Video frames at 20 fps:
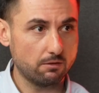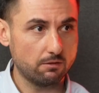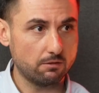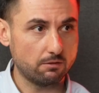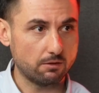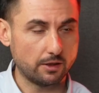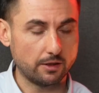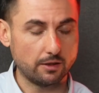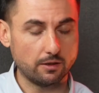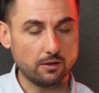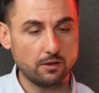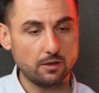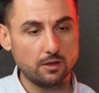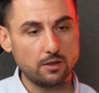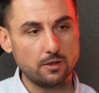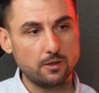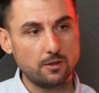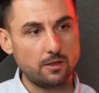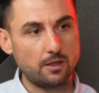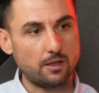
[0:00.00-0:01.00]
right?
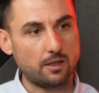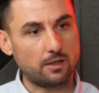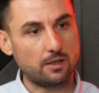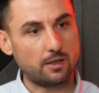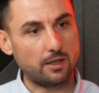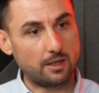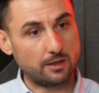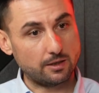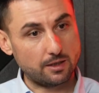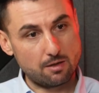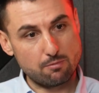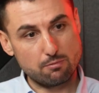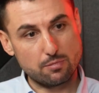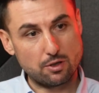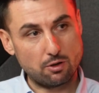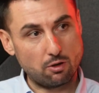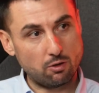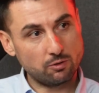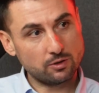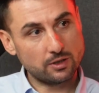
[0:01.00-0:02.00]
And then
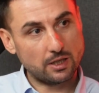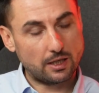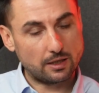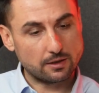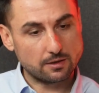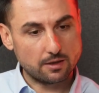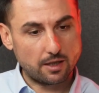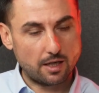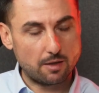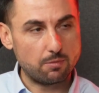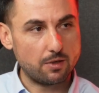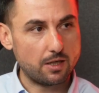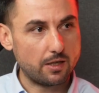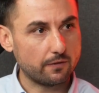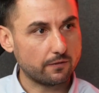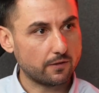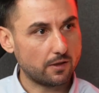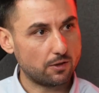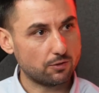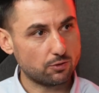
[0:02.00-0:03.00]
beyond that, I
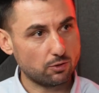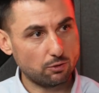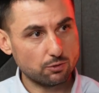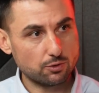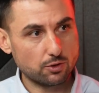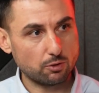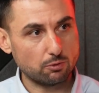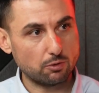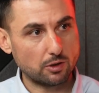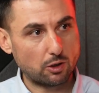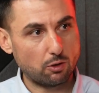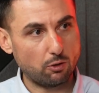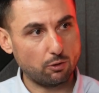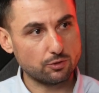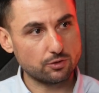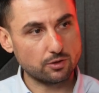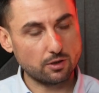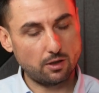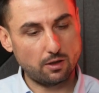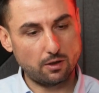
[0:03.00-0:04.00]
believe there's also the
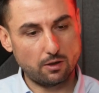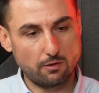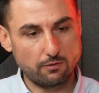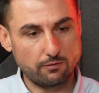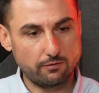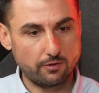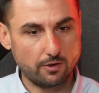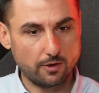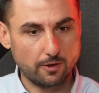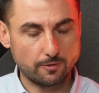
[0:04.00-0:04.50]
cost of